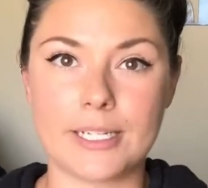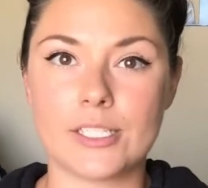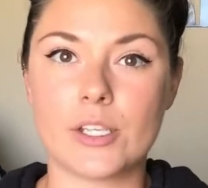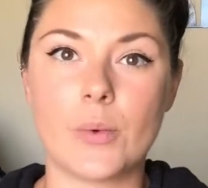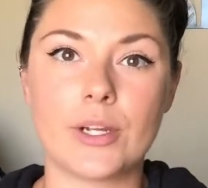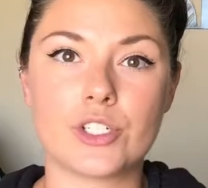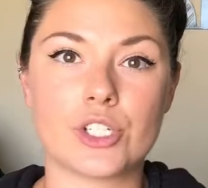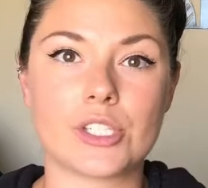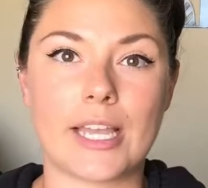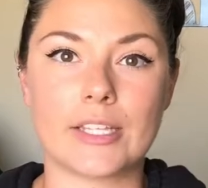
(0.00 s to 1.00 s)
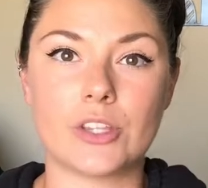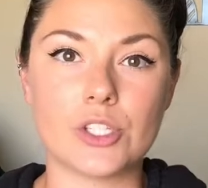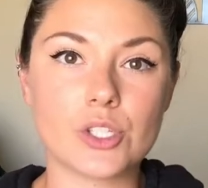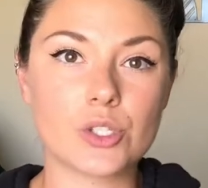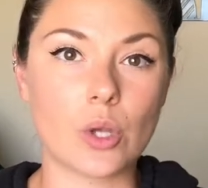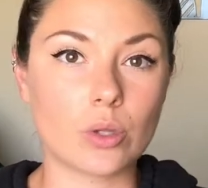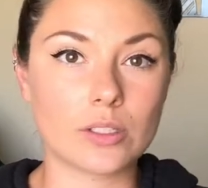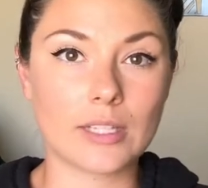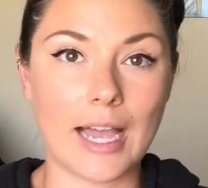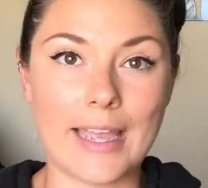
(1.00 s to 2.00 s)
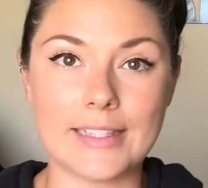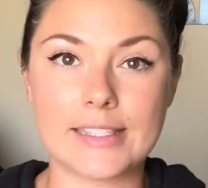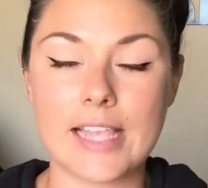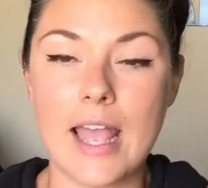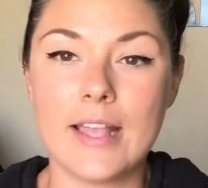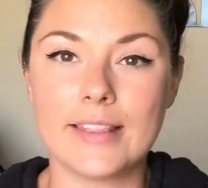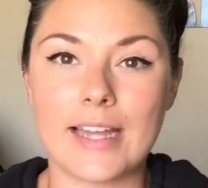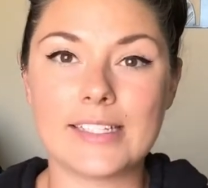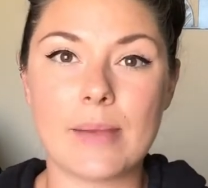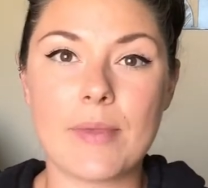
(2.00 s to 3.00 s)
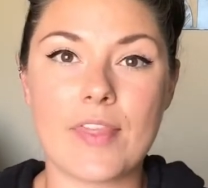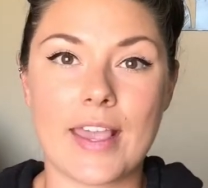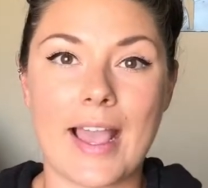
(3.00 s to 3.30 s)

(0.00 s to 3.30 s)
So which is like the solar lights, that type of thing.